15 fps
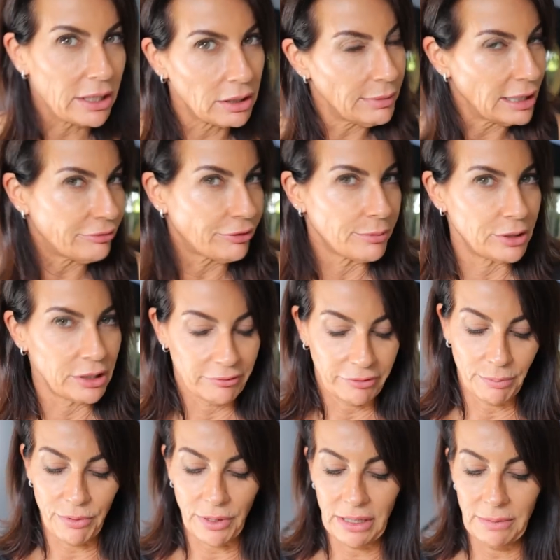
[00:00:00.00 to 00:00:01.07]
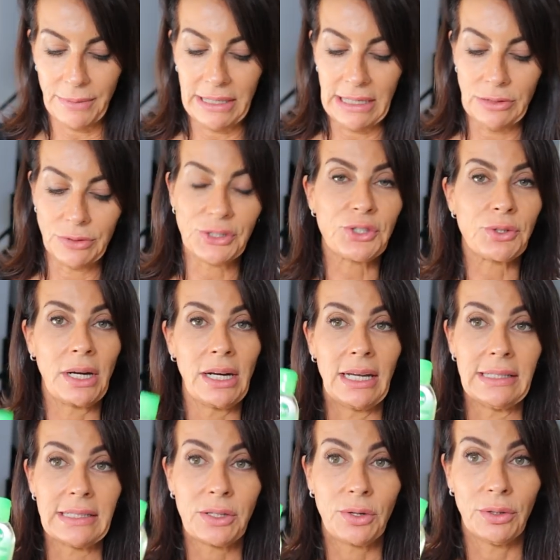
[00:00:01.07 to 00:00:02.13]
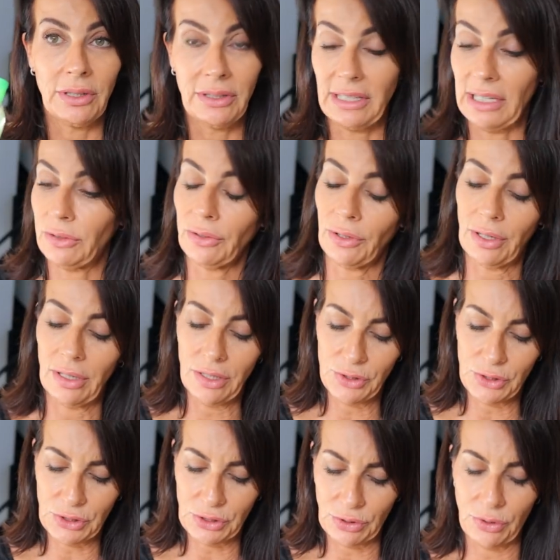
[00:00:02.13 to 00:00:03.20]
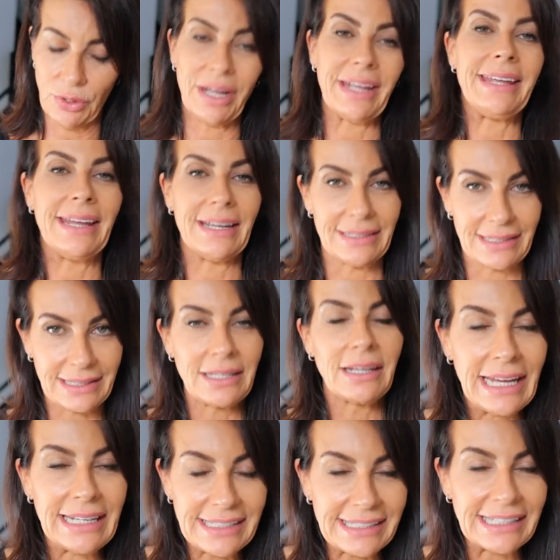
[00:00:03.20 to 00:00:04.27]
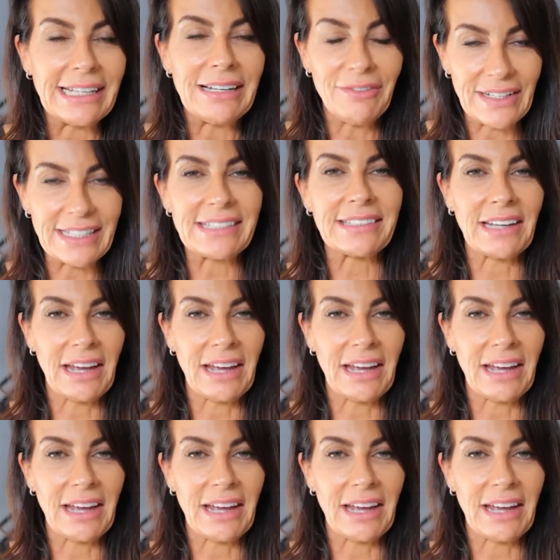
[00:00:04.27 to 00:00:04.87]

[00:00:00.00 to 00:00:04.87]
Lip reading: be coming from another brand, but in Australia it's called Dettol, so yes. It's still this